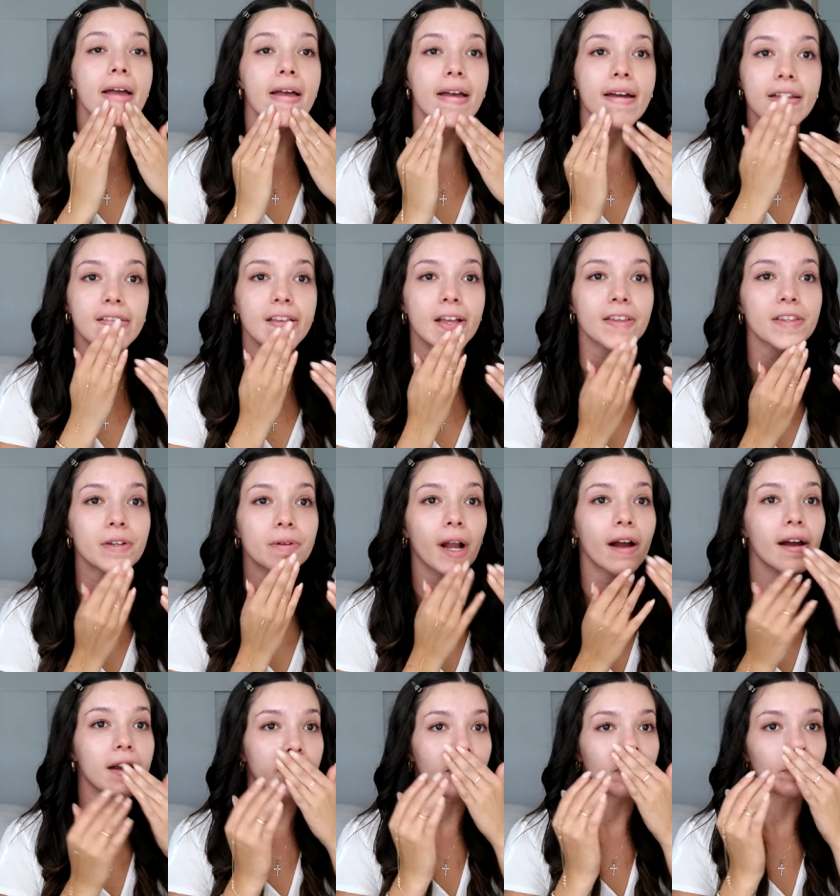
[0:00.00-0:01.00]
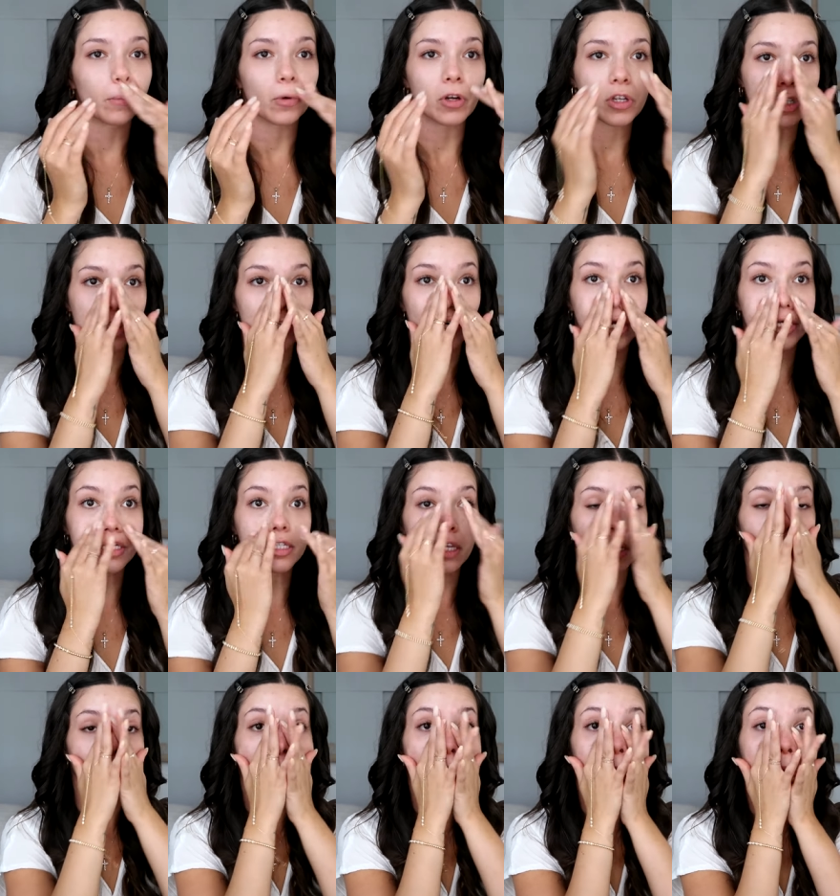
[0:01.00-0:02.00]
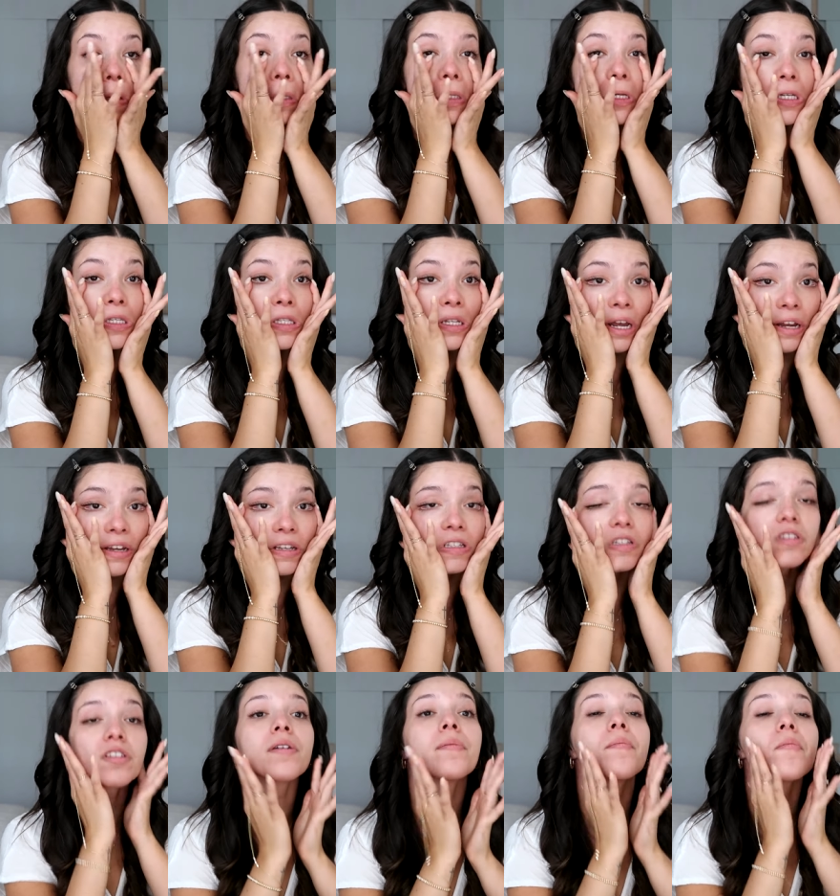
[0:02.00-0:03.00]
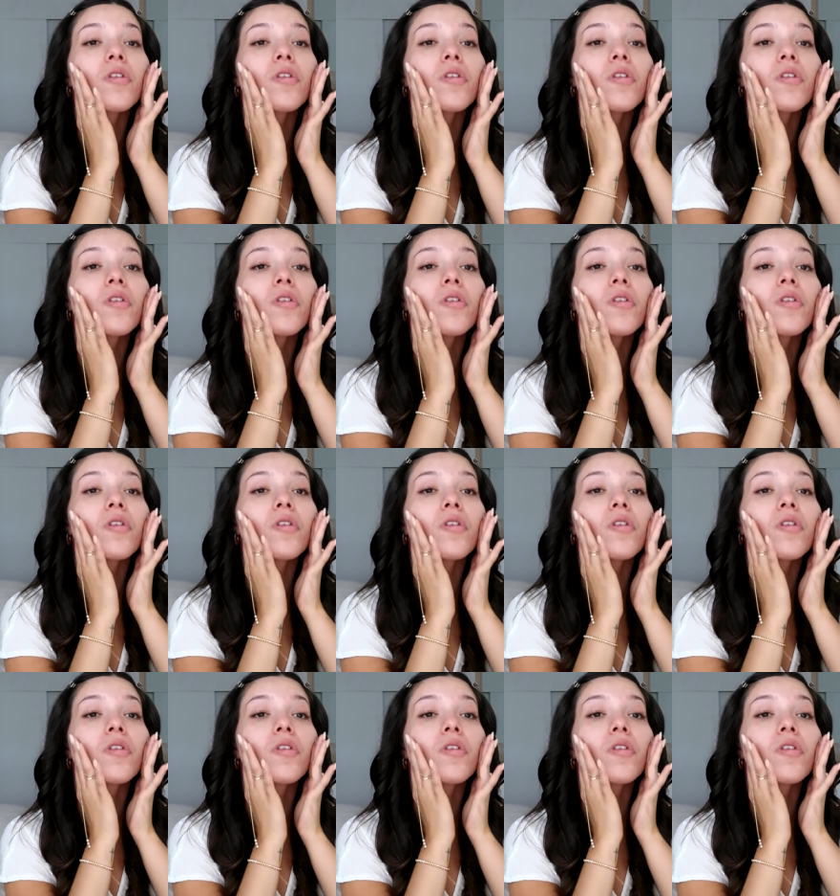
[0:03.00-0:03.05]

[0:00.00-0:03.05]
And it's also kind of moisturizing, which is nice.